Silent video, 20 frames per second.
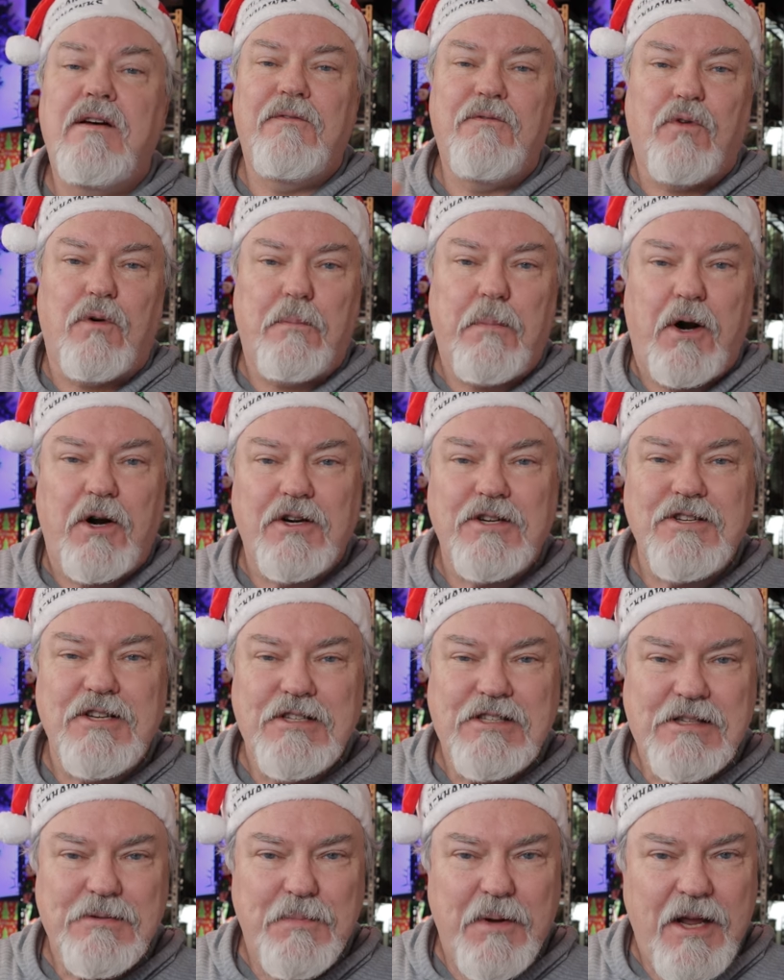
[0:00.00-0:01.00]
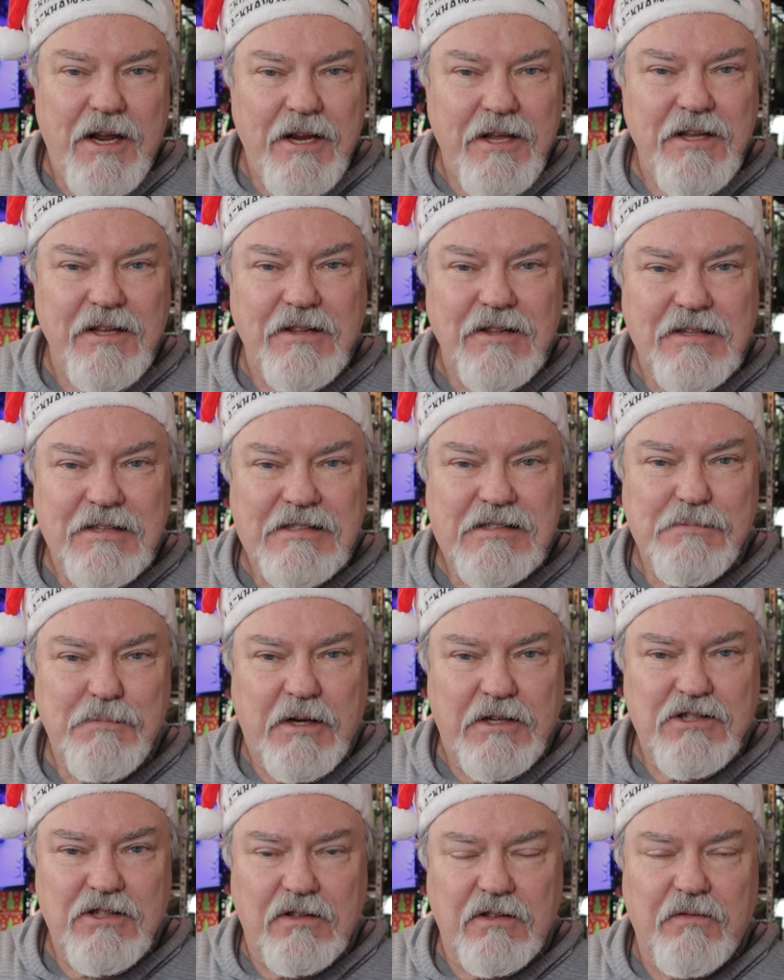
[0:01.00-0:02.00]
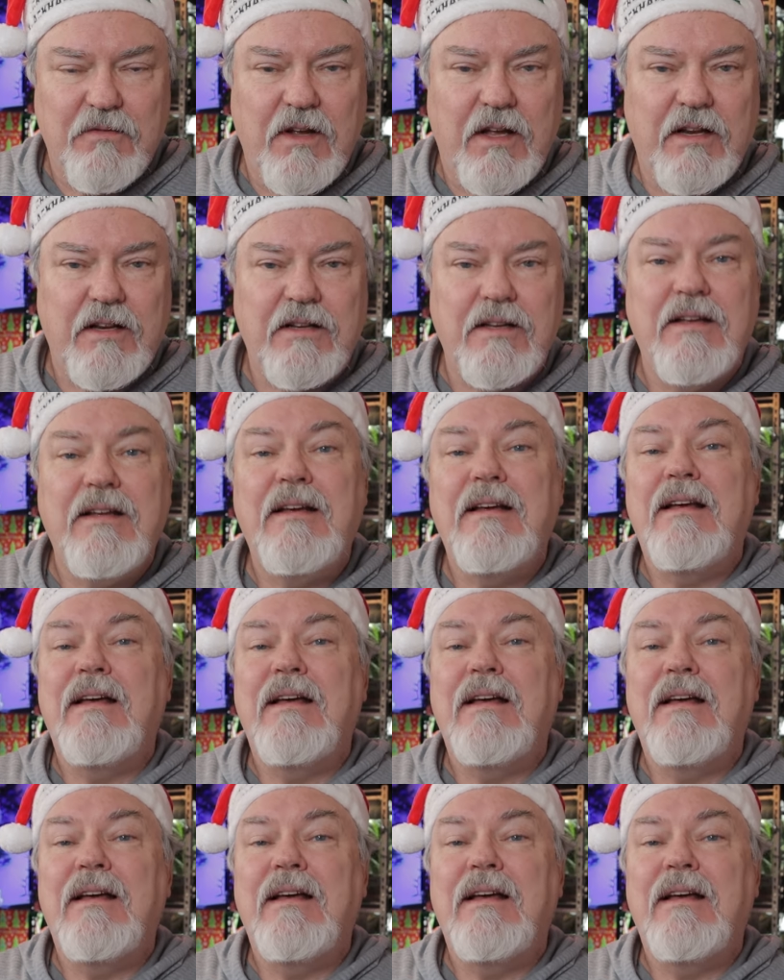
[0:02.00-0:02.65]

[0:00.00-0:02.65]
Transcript: for participating in this special event.